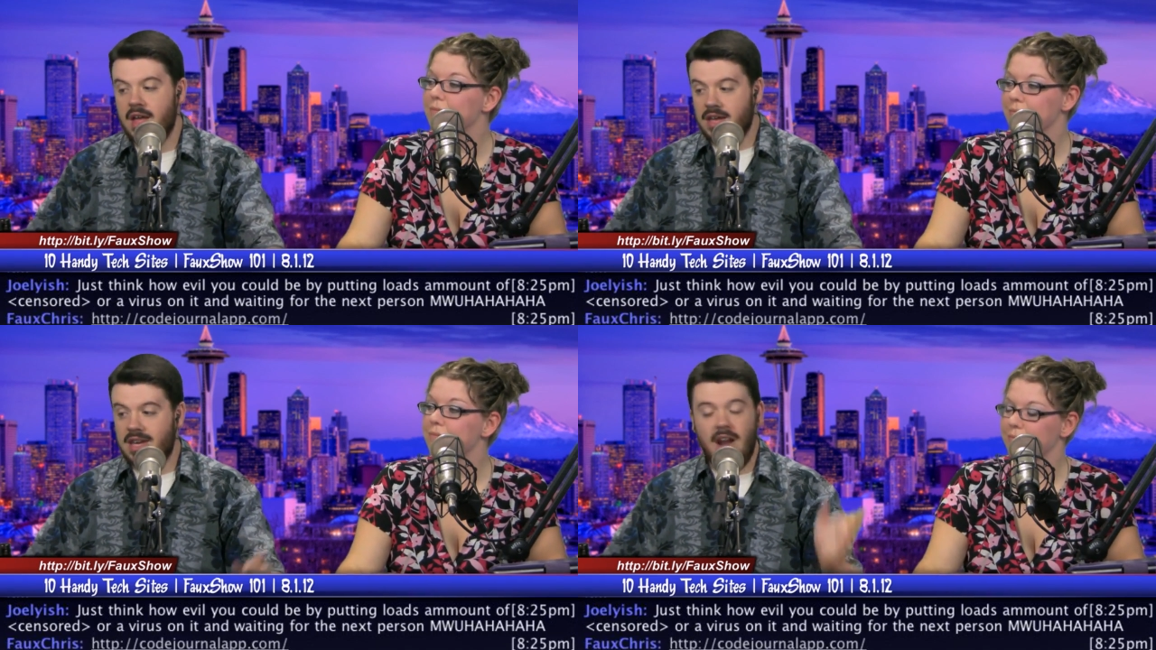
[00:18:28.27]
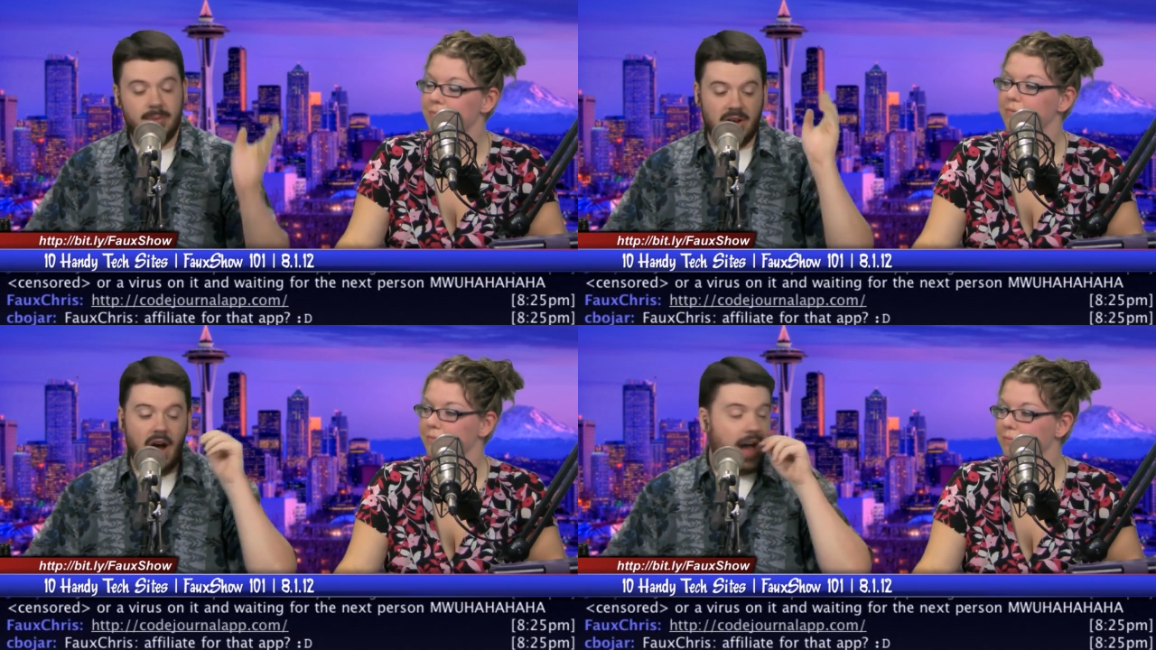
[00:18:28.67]
Speaker 1: mm-hmm.
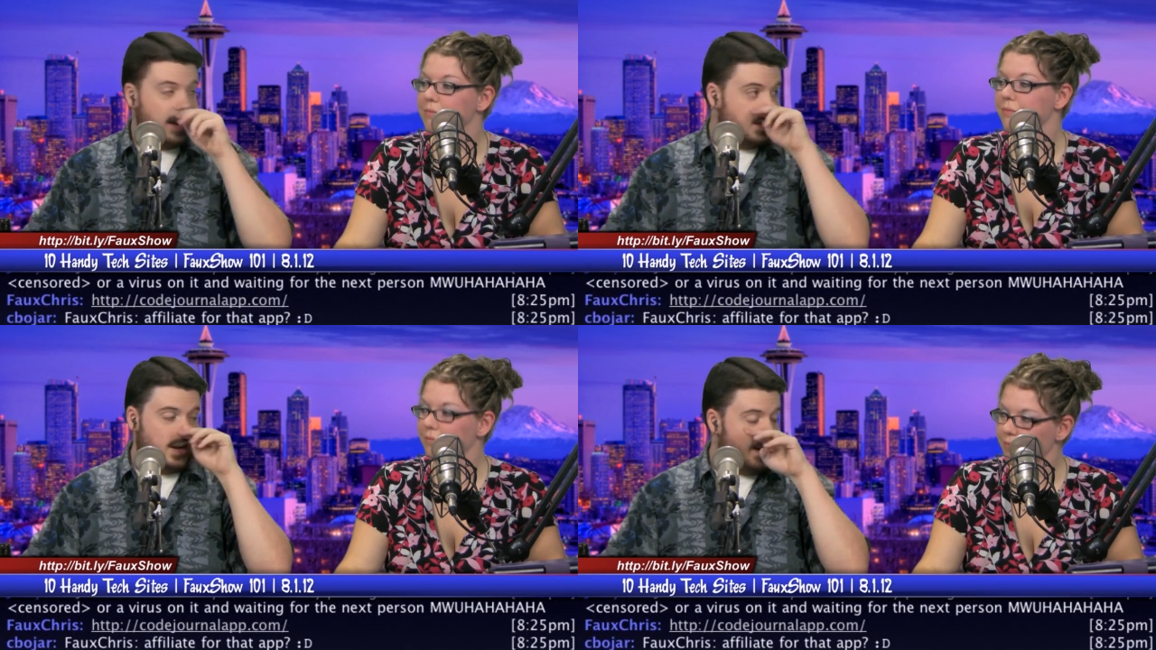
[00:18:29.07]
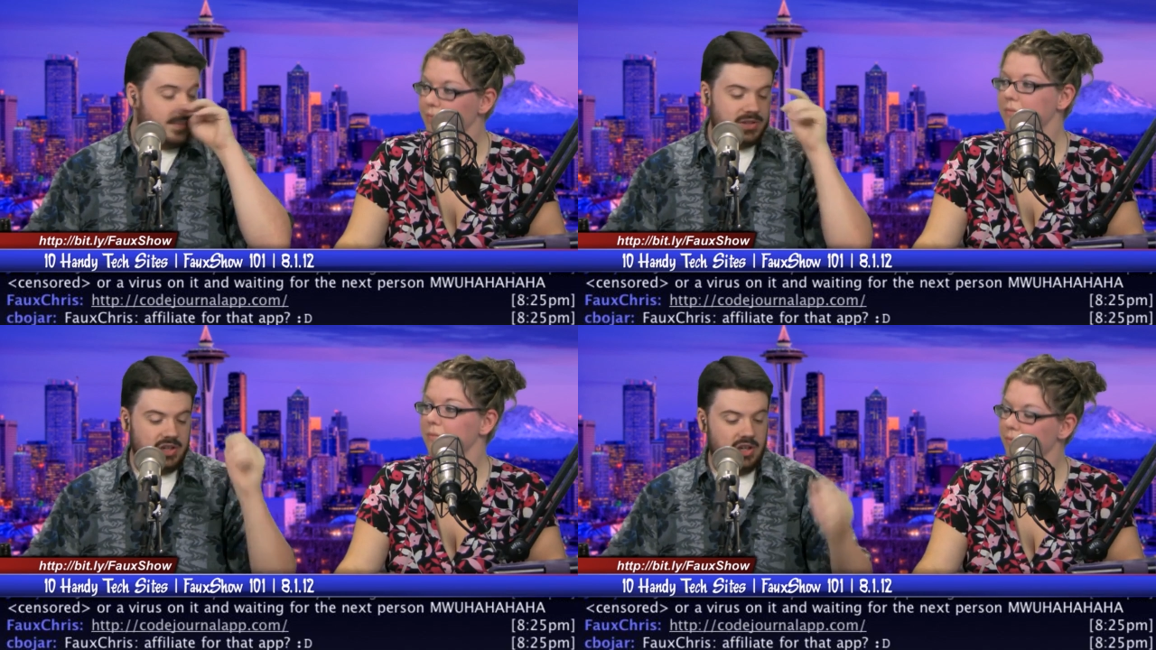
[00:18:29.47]
GitHub's hot.
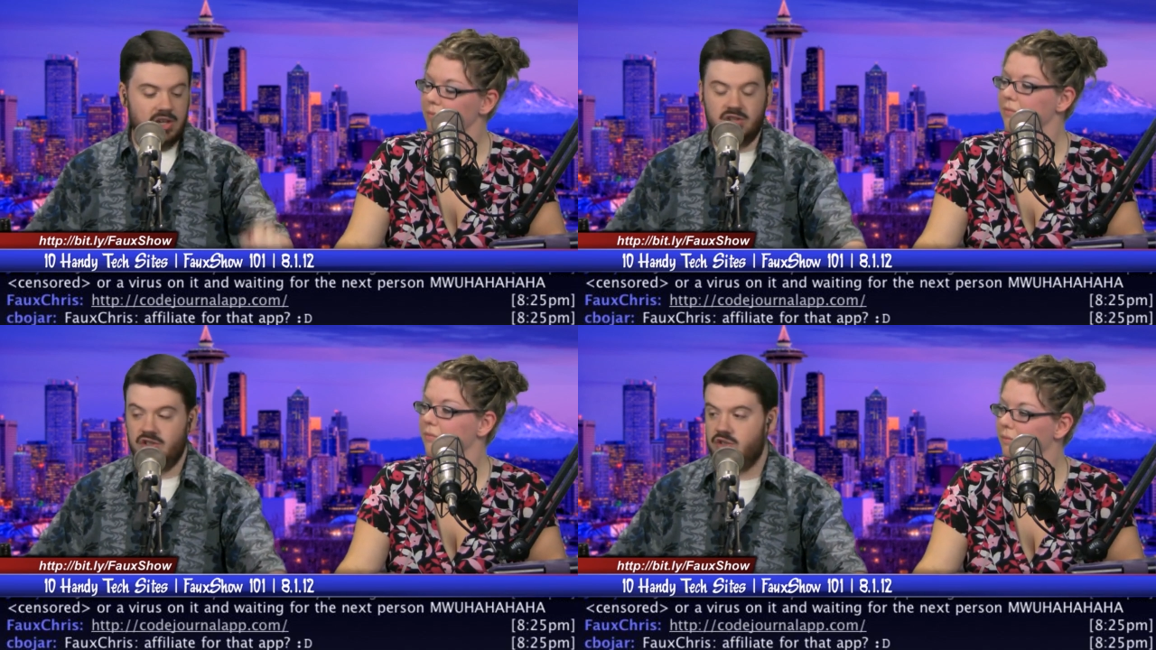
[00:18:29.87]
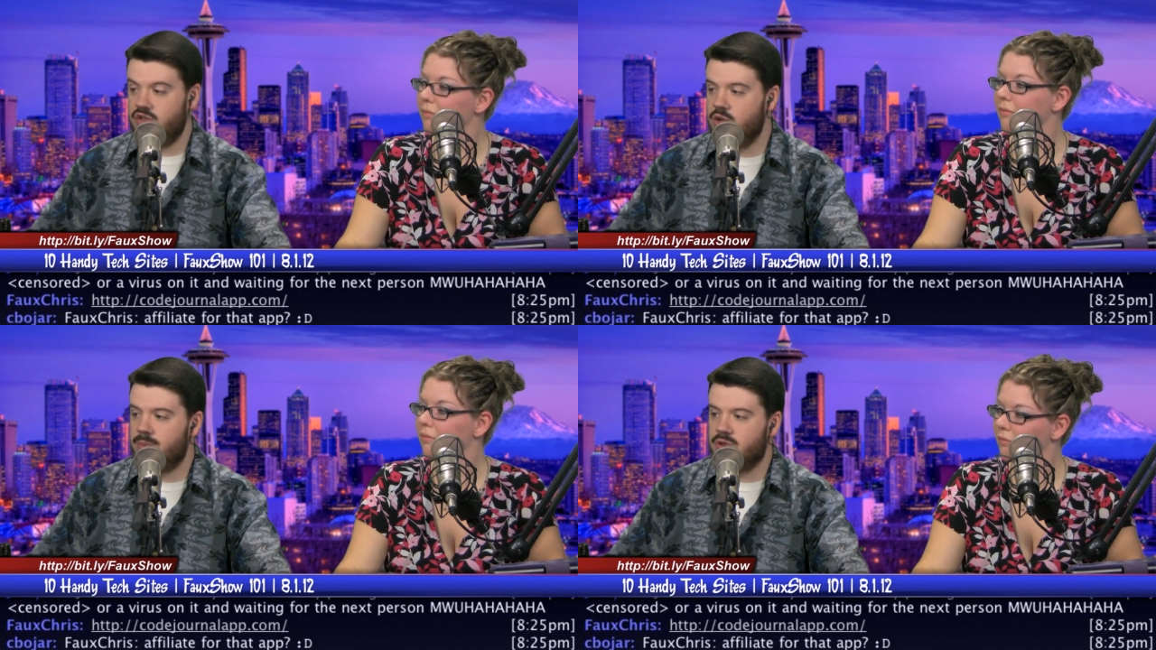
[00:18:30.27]
GitHub is a is a
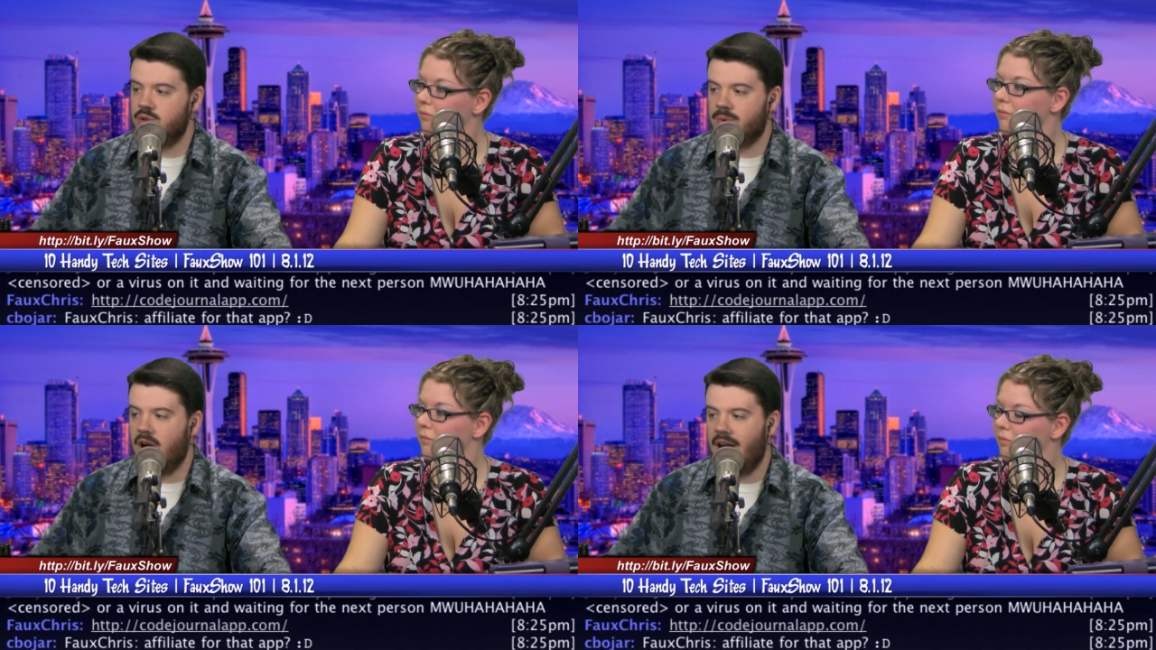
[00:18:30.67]
super super